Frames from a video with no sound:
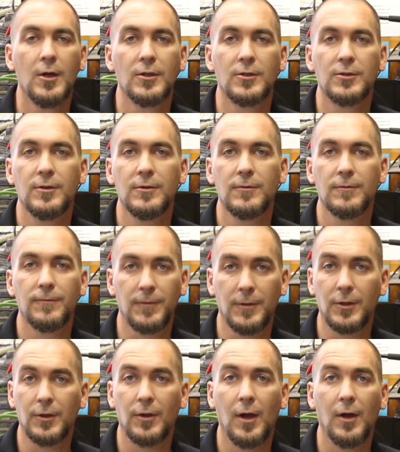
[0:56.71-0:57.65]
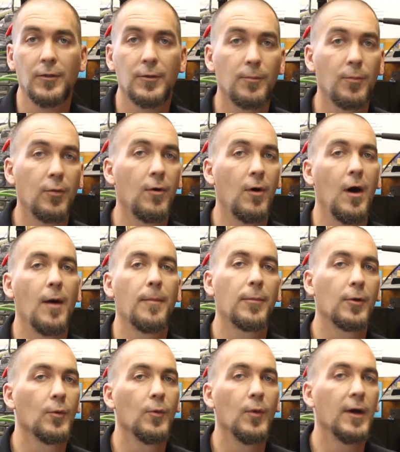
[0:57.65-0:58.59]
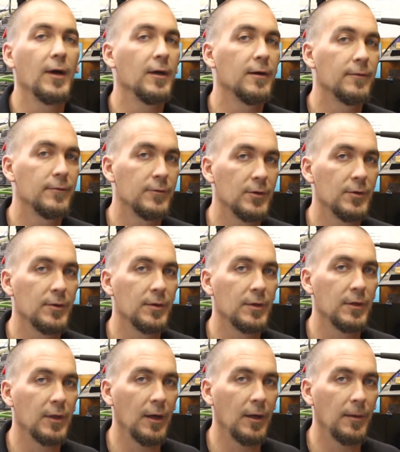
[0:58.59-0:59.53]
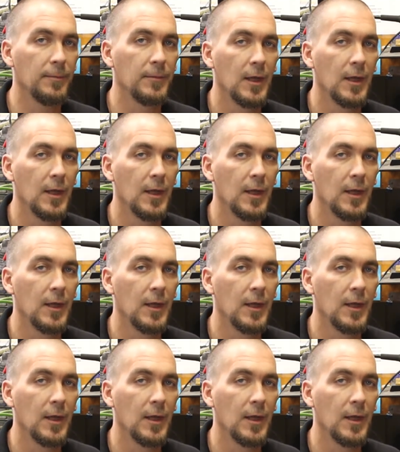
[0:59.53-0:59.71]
to figure out the proper way of doing that.